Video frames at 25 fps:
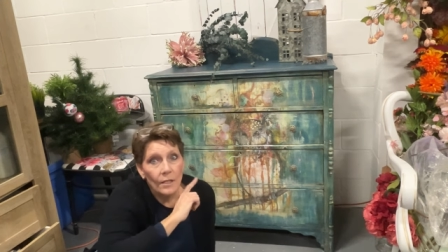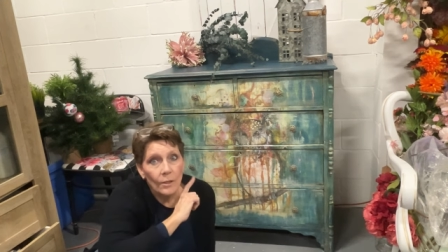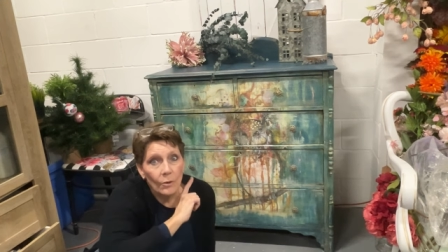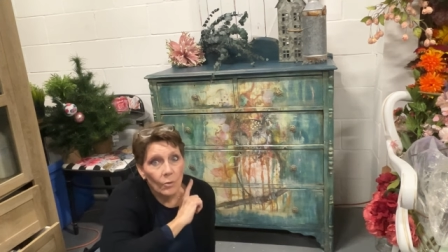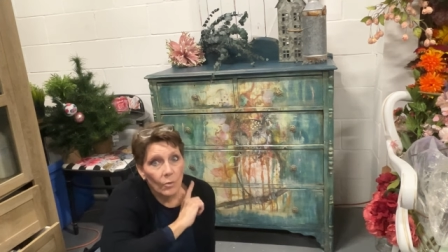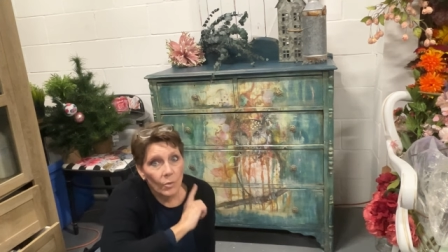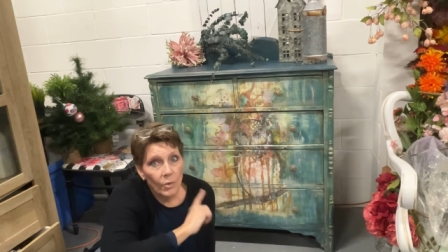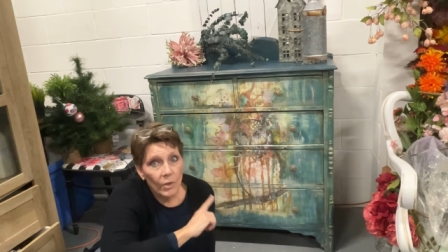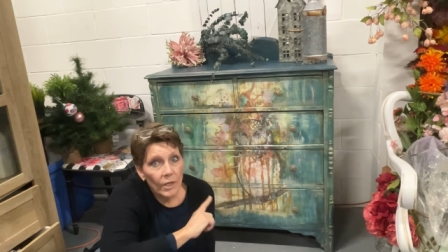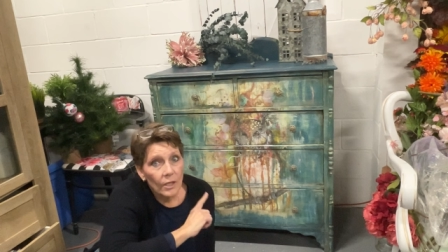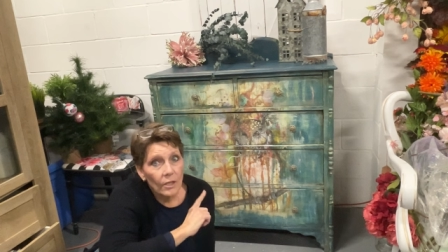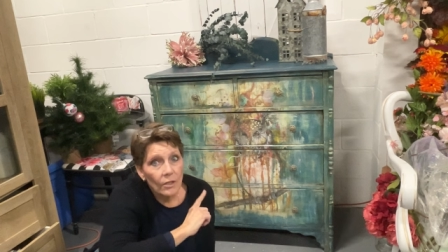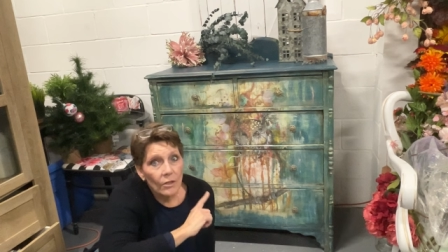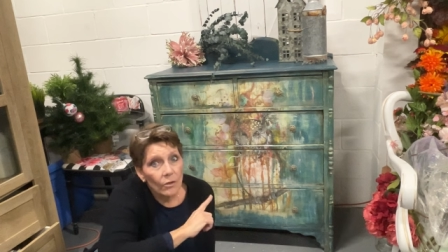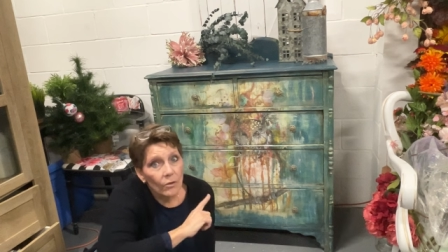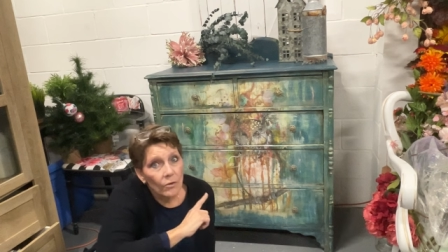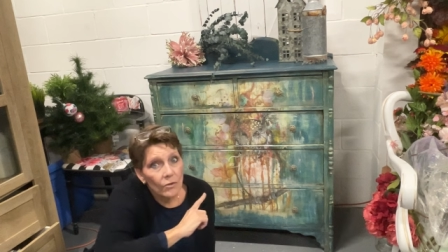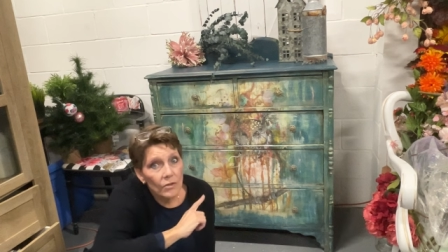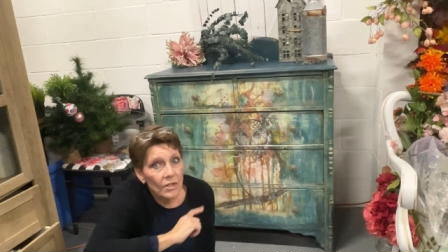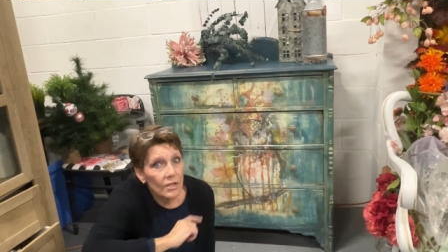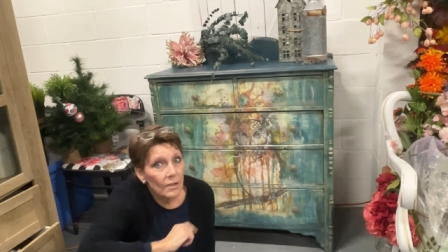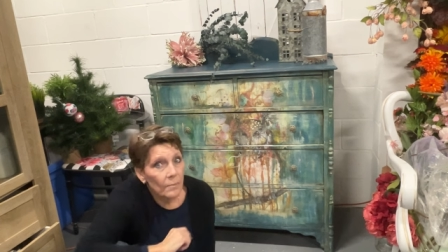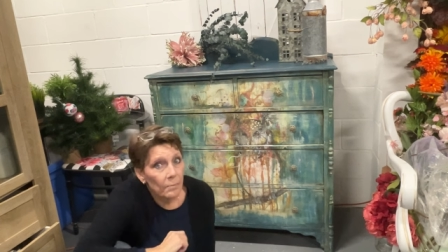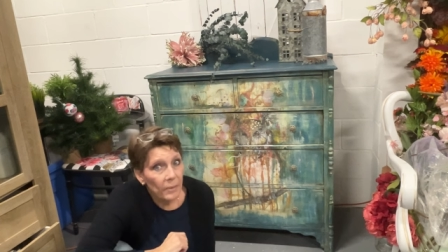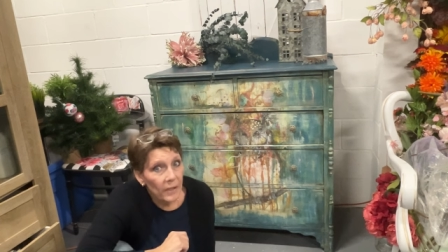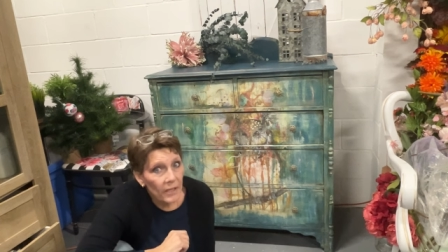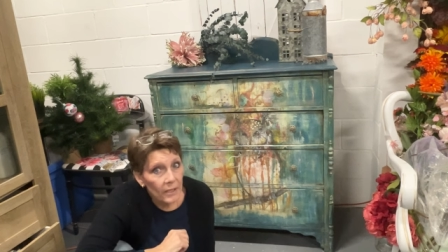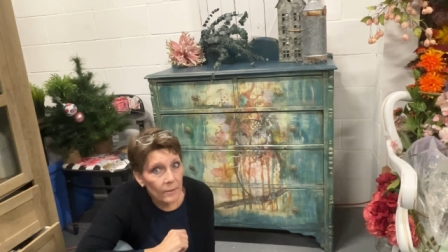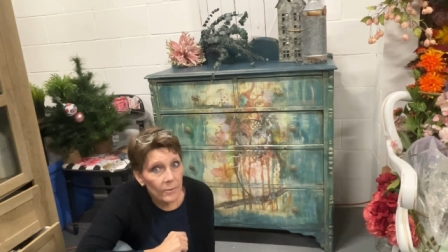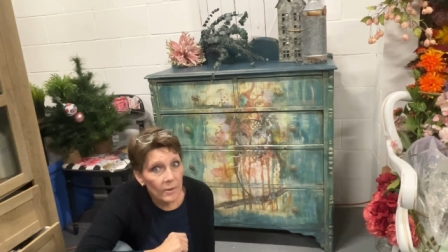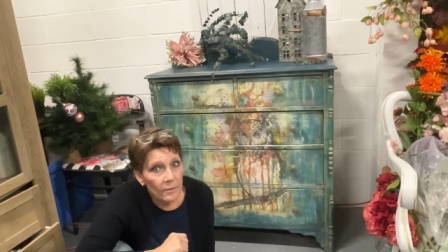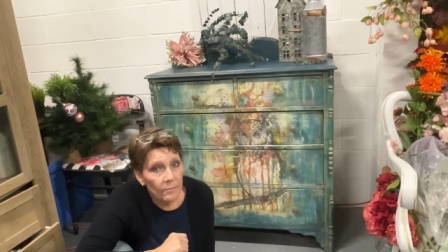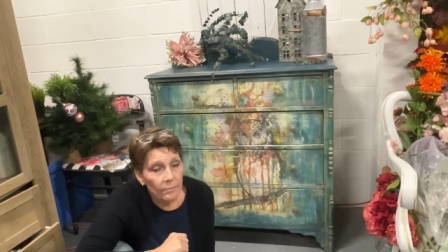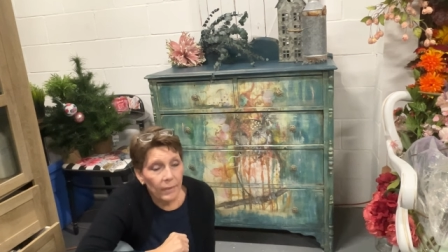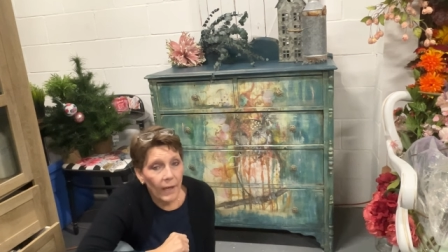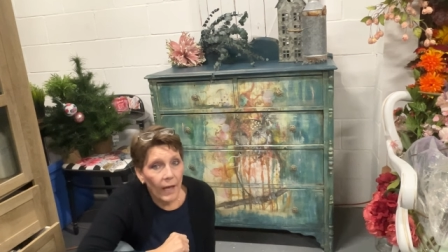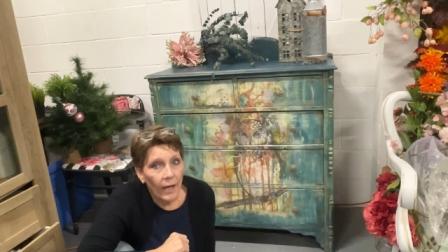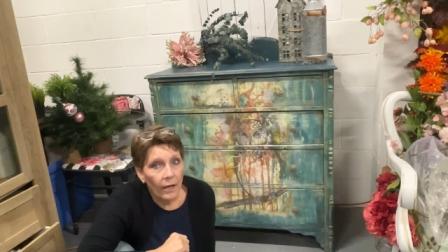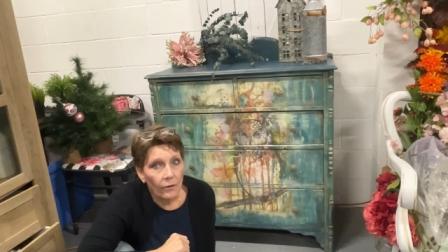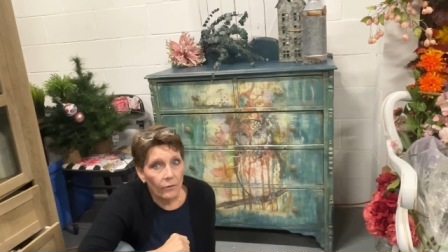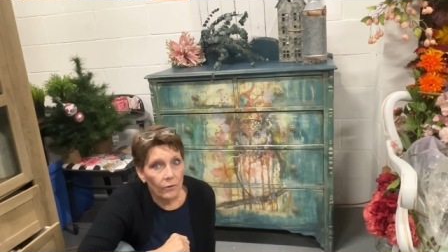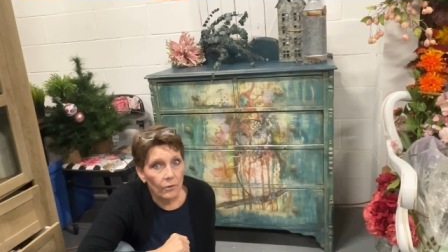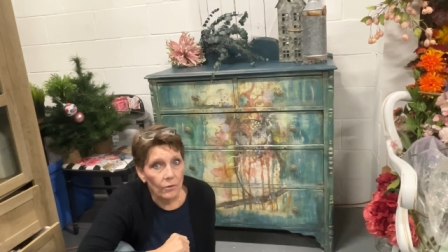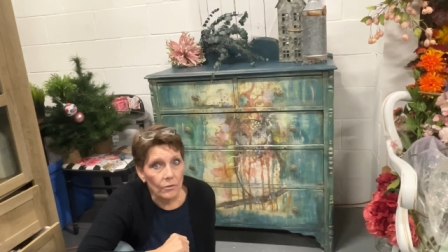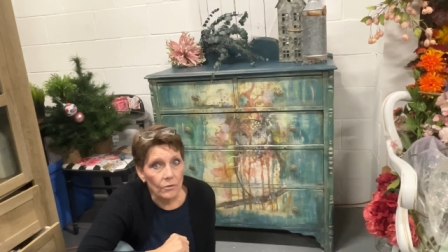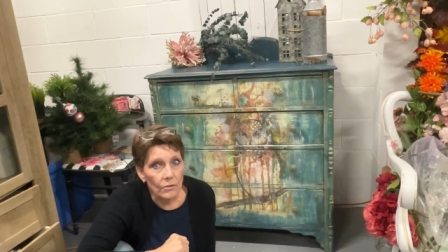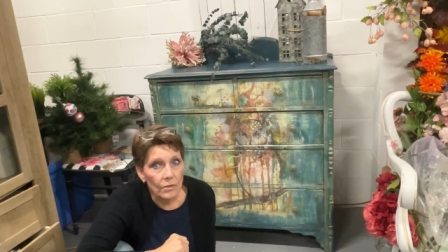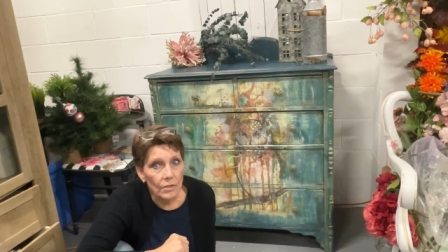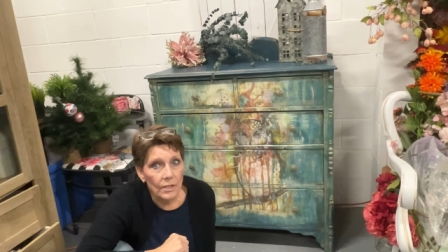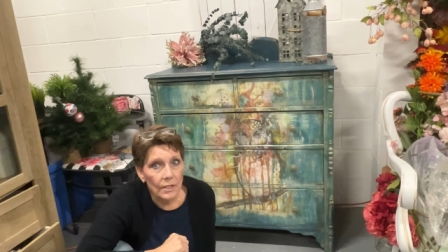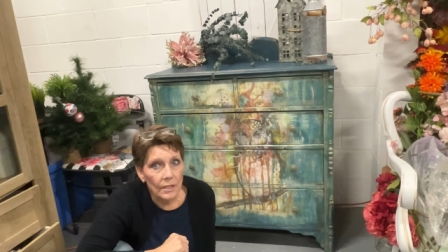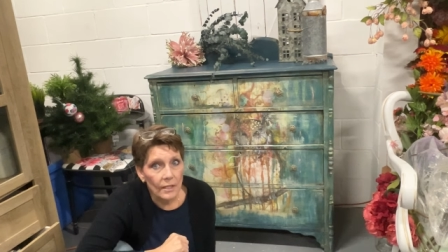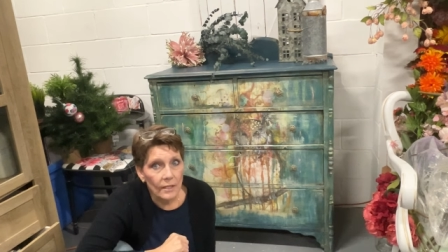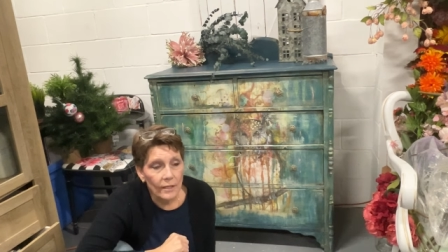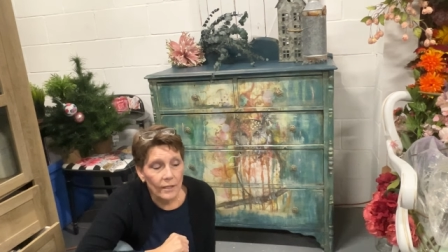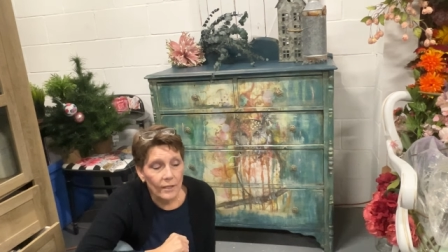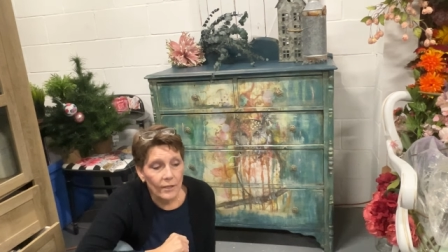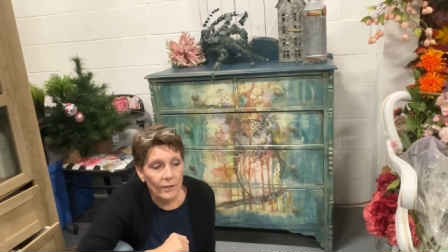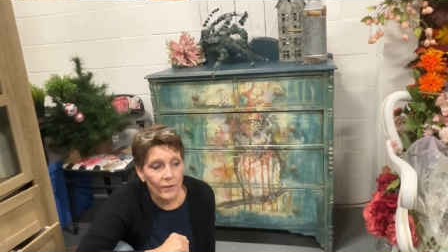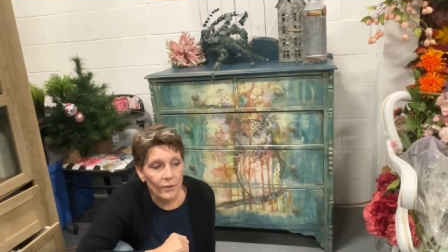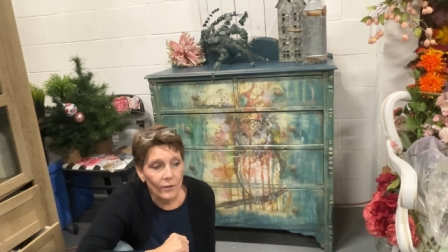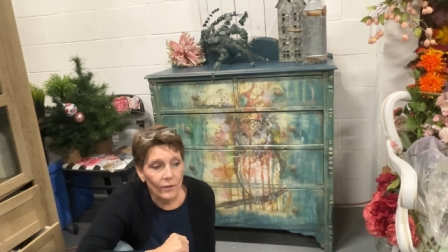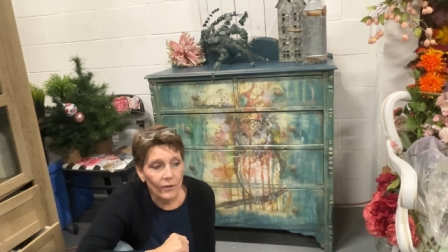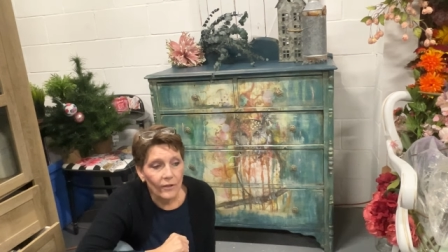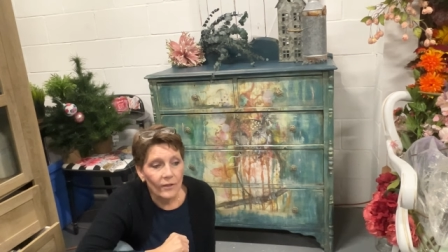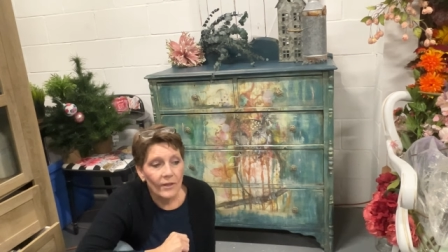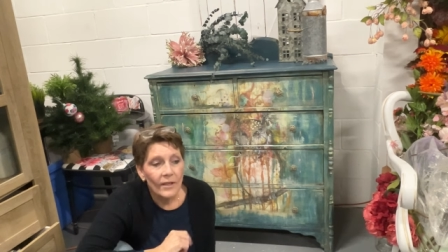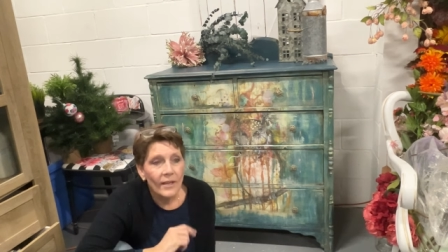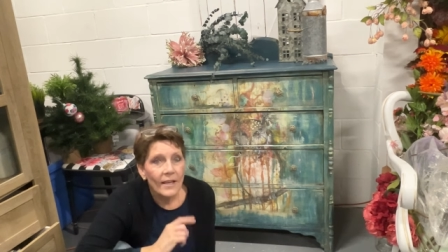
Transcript: We use the pigment powders here.